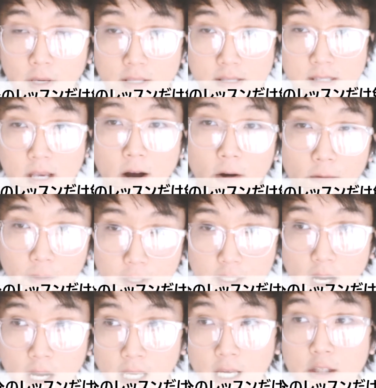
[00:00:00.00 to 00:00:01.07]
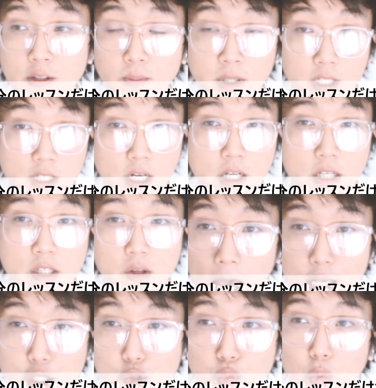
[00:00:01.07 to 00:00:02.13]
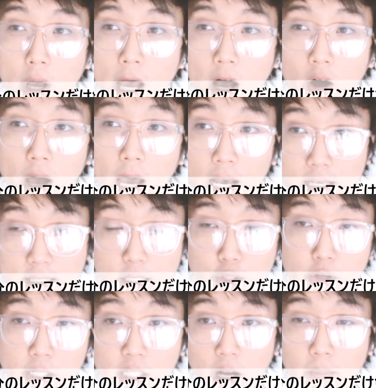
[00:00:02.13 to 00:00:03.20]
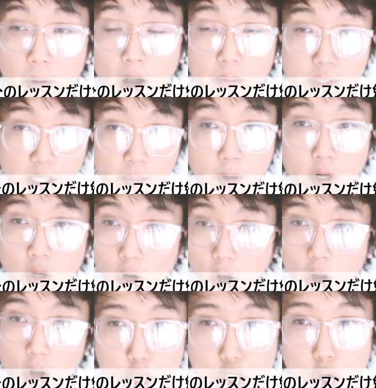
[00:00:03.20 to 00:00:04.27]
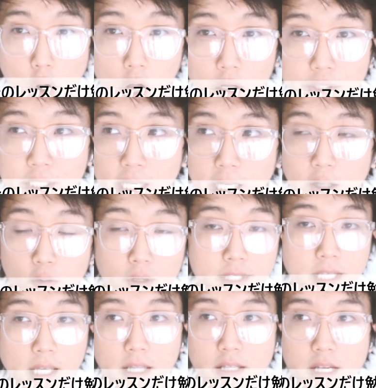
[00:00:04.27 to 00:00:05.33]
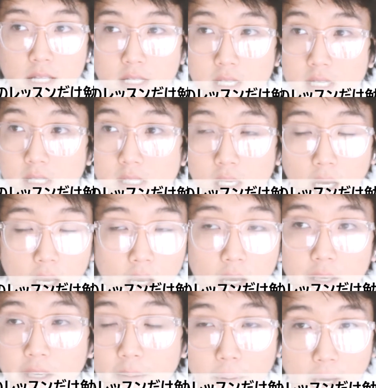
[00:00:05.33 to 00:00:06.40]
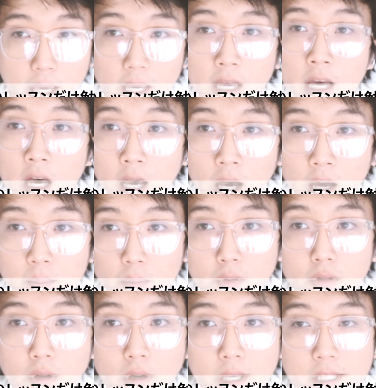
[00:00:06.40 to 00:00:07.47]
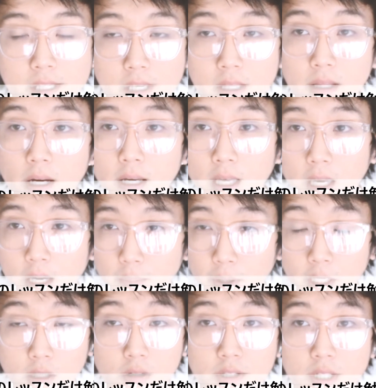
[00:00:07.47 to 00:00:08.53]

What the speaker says: itself, the dake to mean just, as well as the direct object marker o. So altogether, once again, the sentence, yabai, hanbun no ressen dake benkyou